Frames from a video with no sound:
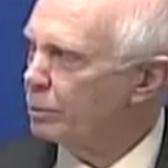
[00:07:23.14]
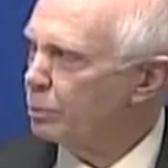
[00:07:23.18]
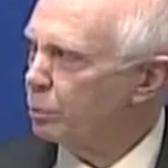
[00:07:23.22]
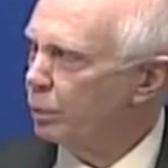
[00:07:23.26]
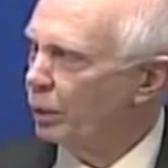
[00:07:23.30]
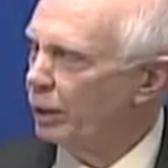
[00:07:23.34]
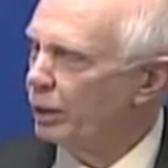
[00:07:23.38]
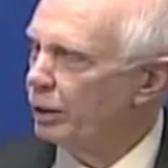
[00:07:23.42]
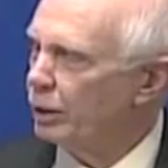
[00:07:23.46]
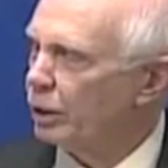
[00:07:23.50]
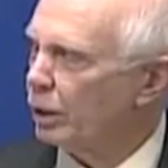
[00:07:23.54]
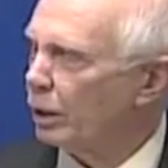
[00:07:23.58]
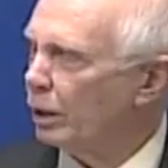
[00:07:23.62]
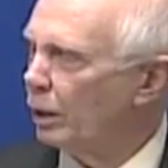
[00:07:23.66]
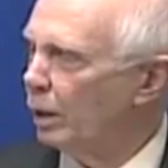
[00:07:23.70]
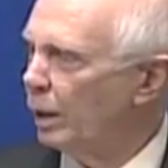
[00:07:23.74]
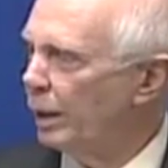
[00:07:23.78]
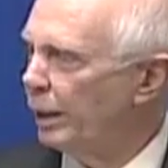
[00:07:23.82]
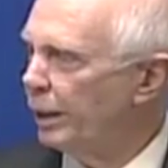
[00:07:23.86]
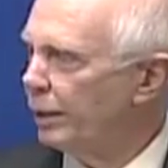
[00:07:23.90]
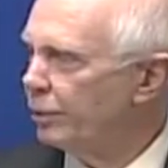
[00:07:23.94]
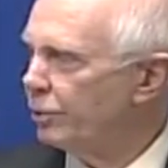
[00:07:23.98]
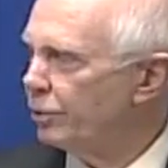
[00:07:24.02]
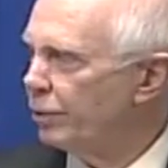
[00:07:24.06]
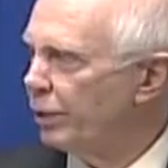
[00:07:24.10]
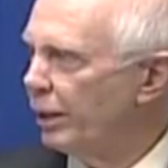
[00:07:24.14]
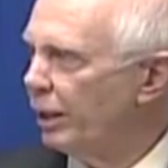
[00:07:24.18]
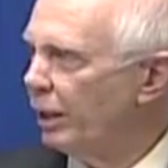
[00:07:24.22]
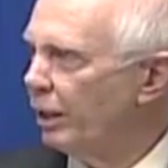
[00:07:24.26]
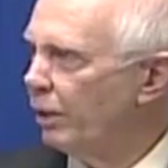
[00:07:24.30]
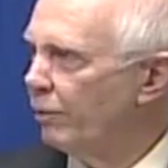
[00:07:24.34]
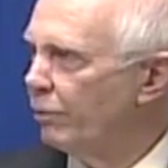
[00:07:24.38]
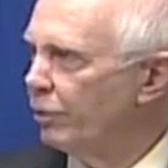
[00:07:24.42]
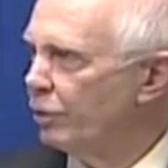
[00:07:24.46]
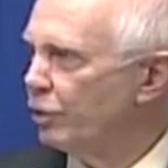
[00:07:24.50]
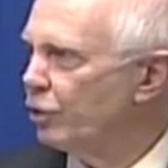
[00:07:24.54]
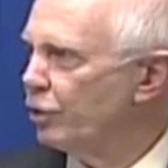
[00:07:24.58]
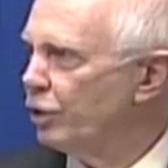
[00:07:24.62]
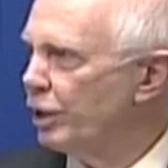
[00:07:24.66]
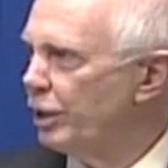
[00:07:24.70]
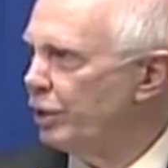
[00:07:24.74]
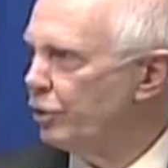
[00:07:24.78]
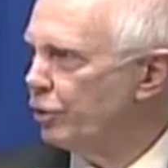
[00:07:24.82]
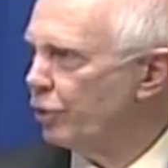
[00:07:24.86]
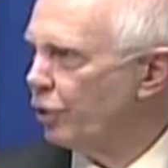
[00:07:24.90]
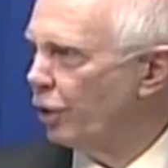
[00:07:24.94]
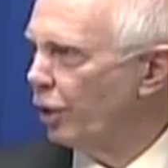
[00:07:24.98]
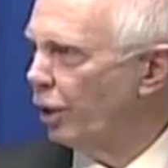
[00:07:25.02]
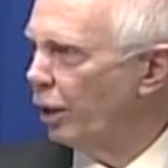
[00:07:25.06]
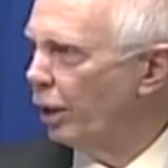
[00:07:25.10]
explain to clients think of a
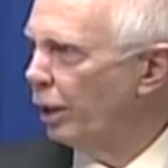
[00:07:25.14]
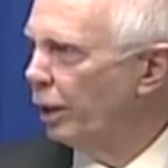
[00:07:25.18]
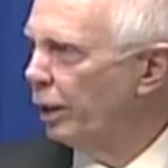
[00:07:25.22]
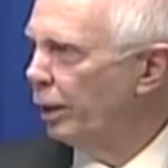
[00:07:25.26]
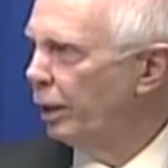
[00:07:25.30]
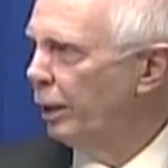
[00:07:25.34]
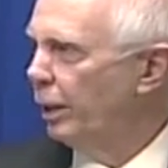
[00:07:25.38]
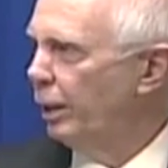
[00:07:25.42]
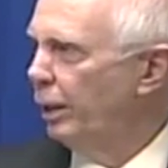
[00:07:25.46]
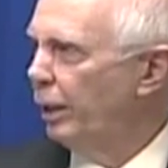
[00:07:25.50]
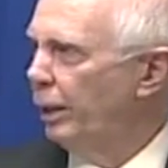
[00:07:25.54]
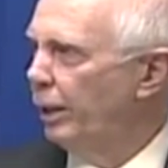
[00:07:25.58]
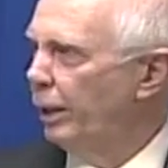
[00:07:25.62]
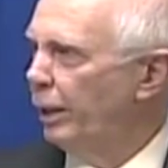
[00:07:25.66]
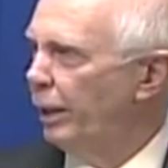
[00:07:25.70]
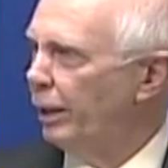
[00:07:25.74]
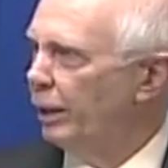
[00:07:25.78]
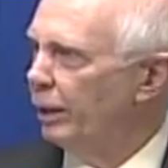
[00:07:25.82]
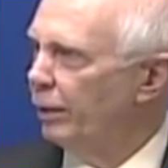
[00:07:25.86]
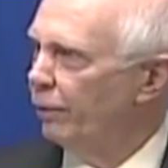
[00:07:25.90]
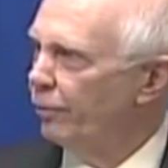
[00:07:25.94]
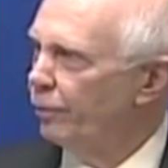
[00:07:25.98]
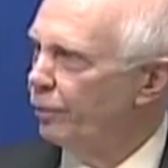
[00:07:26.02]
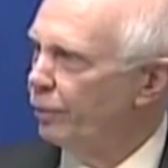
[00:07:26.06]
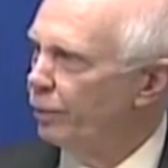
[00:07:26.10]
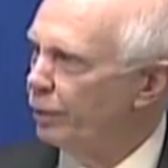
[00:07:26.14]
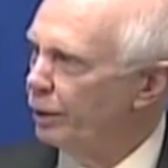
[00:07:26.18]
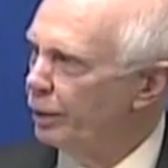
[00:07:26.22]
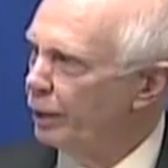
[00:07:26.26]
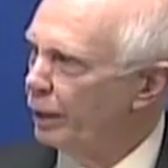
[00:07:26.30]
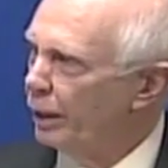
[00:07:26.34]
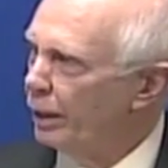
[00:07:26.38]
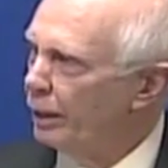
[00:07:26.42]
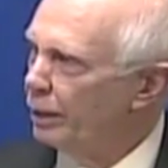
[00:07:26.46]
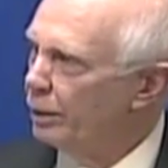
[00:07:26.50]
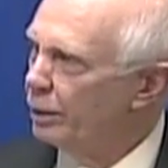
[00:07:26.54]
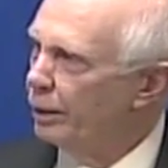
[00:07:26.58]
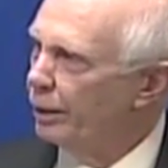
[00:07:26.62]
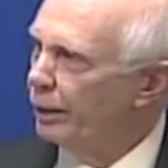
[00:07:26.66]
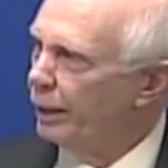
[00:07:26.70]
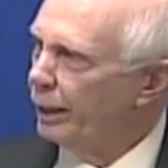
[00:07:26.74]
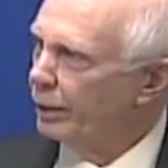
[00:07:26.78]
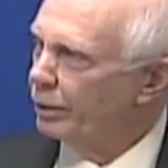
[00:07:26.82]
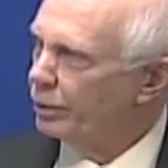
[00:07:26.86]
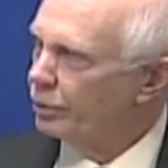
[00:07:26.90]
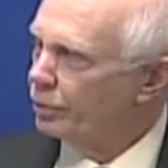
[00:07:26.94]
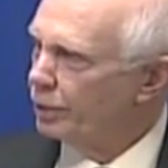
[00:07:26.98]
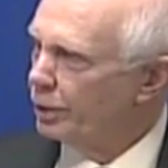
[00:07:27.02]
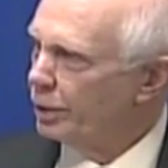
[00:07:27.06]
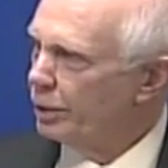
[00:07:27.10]
seesaw. Yes. And if the end of
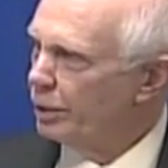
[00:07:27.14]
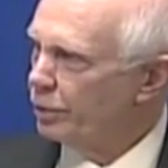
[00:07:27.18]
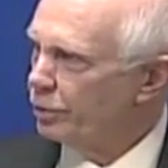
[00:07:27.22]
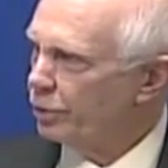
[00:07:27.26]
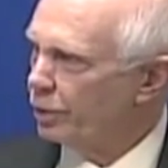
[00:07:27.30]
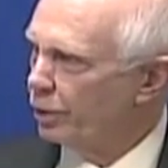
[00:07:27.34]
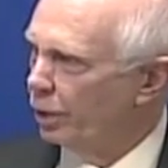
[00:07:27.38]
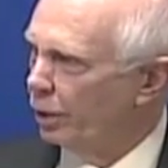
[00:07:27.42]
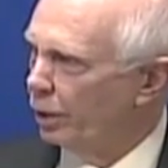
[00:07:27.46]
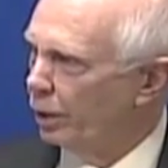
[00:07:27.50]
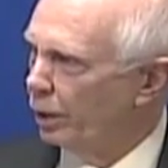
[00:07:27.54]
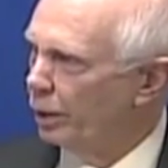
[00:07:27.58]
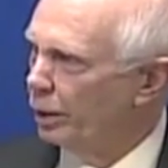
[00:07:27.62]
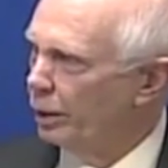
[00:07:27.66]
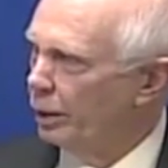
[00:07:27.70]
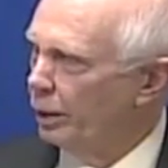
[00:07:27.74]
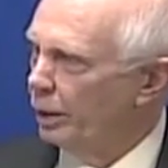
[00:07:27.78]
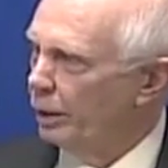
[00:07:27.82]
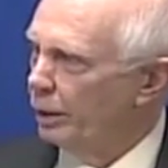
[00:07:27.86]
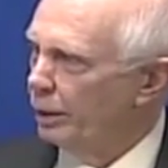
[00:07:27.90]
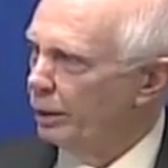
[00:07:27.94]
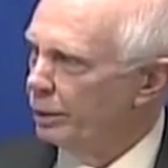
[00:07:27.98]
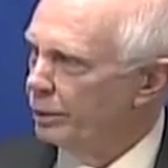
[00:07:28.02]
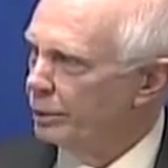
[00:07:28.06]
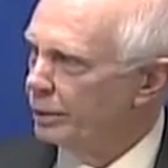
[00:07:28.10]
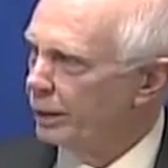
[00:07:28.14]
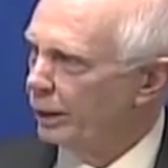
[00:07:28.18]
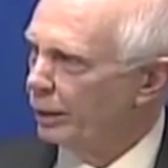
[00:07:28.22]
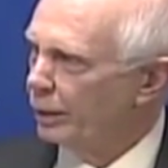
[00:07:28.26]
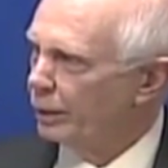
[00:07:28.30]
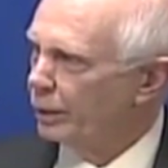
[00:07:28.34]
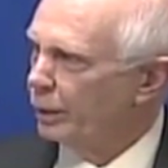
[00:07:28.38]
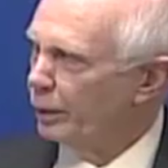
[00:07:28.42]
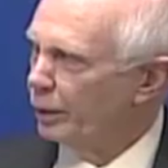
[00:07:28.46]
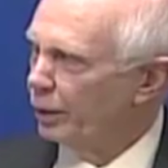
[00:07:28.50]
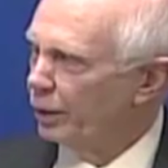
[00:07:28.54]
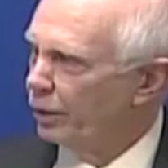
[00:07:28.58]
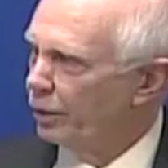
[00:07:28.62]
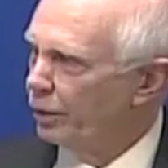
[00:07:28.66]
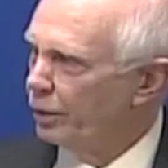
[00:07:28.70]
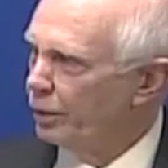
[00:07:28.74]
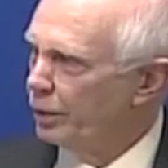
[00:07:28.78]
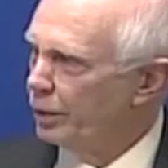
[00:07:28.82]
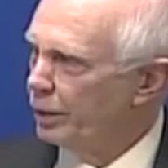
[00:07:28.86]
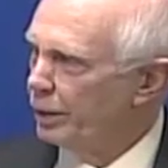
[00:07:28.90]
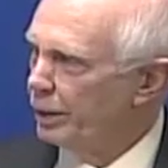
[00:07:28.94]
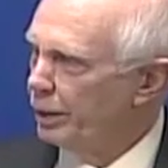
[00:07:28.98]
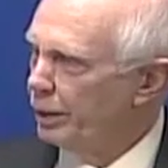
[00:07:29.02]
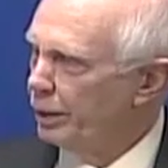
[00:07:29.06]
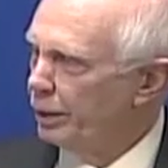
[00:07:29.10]
that seesaw is out there at
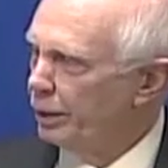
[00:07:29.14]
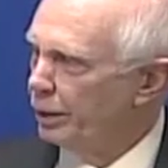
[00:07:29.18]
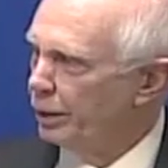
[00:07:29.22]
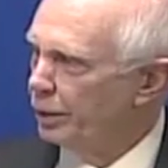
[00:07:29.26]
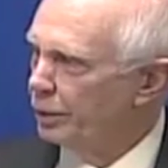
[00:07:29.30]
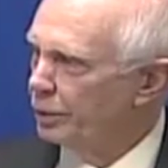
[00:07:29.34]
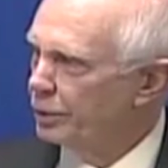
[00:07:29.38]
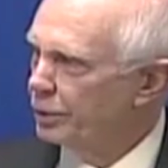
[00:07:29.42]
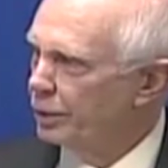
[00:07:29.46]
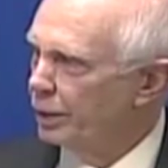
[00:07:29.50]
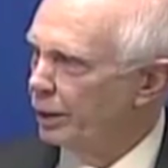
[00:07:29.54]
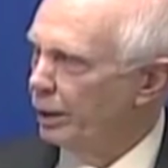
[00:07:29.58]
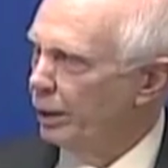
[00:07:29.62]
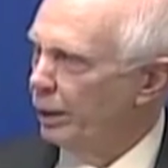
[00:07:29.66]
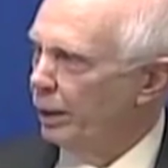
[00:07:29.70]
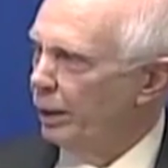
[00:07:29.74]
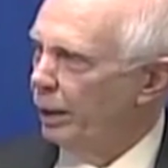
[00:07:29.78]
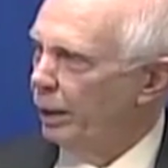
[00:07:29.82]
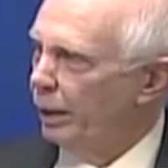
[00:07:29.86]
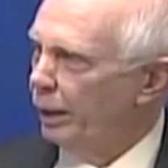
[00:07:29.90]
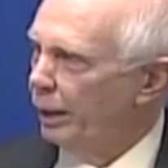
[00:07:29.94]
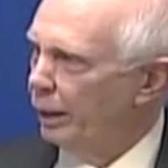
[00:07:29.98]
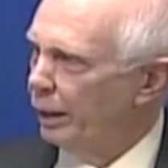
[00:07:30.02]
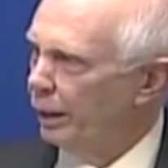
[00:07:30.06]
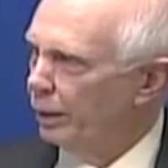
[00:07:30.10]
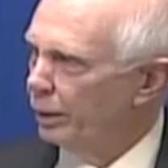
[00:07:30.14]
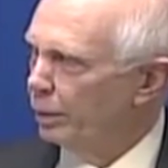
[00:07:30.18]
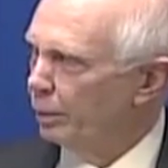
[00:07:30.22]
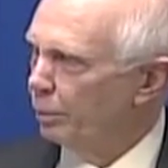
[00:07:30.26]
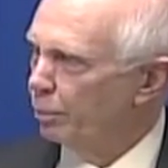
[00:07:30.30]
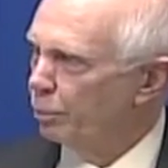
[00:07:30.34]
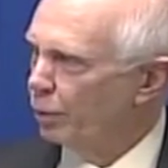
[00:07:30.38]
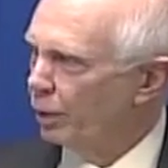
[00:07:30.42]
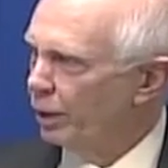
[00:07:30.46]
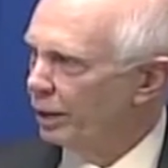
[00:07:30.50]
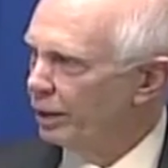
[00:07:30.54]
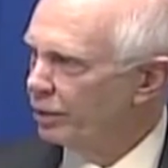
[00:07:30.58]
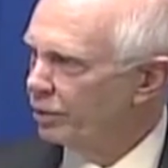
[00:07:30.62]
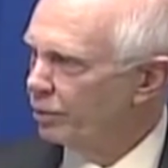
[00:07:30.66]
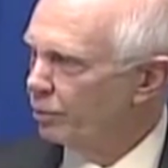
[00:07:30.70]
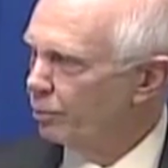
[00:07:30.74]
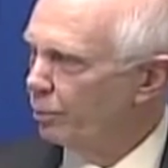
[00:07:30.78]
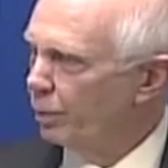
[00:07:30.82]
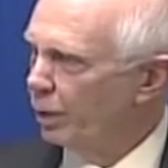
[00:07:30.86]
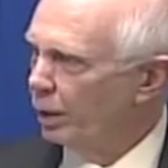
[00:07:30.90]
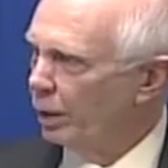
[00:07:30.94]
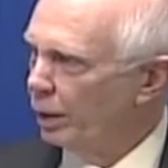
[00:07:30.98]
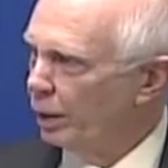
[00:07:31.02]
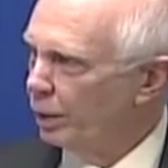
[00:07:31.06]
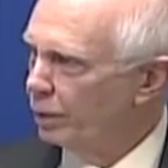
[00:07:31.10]
30 years and the price
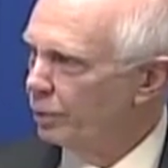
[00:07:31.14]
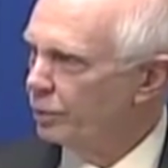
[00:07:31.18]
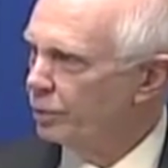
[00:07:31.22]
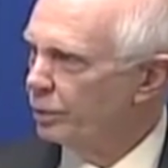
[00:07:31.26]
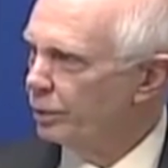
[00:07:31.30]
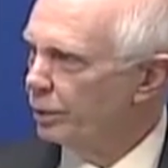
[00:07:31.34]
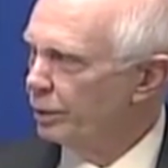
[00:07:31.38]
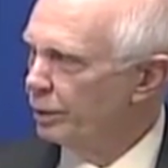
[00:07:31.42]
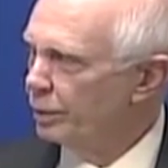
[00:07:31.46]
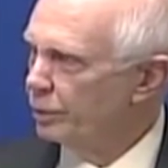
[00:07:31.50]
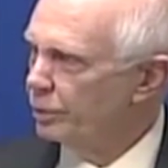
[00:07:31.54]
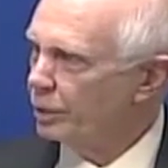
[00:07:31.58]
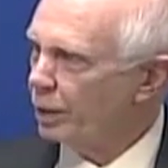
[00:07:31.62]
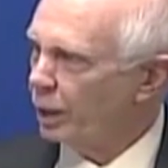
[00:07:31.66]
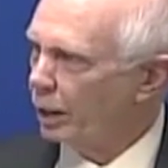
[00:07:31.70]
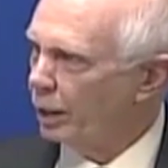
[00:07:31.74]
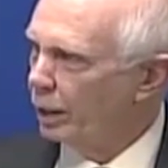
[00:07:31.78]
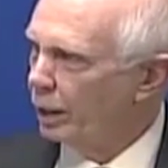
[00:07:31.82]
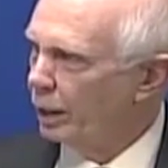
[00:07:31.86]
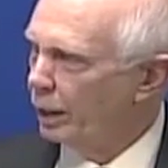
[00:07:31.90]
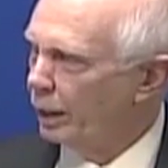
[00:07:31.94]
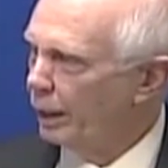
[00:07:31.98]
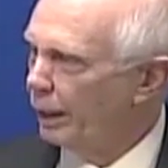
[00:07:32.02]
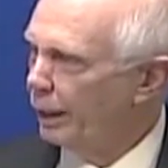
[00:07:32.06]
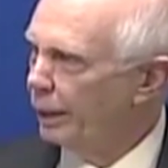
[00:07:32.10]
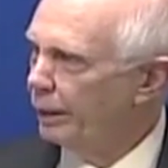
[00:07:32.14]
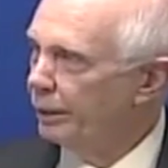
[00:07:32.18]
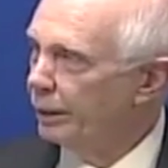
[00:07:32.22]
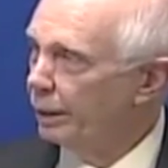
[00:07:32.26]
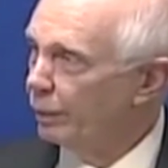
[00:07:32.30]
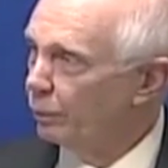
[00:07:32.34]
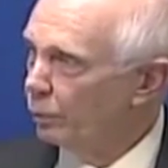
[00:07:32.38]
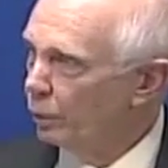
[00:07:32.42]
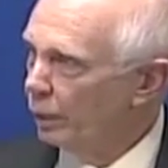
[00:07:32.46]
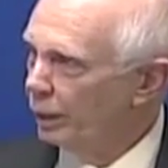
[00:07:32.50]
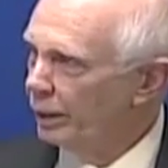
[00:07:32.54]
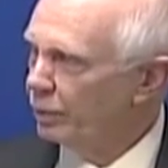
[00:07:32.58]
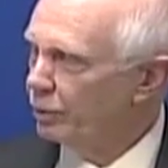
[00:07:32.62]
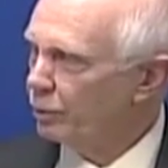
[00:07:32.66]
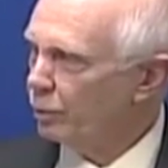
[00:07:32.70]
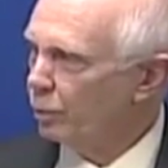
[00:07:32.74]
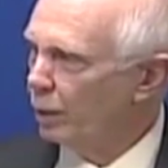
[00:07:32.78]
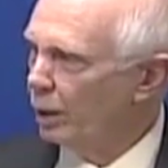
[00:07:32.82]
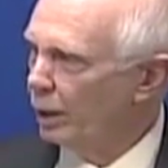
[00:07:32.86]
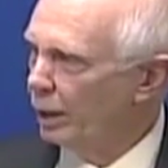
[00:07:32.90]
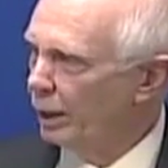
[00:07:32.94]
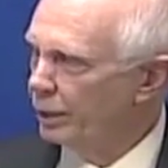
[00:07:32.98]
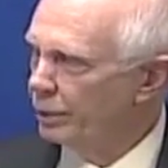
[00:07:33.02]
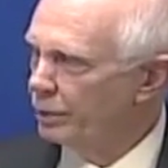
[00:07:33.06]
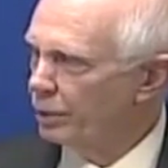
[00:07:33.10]
of bonds is high and then rates
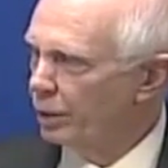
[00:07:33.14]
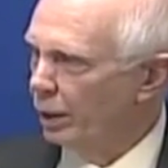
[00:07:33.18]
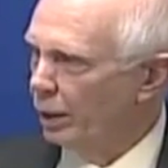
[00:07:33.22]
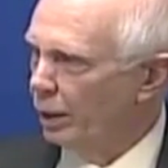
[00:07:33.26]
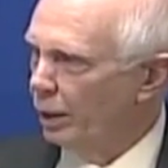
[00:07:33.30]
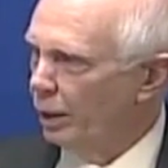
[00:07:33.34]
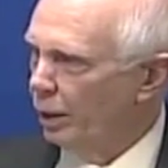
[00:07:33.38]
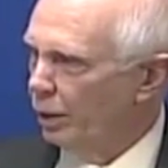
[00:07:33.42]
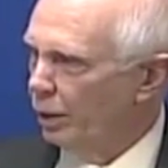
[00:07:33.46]
rise,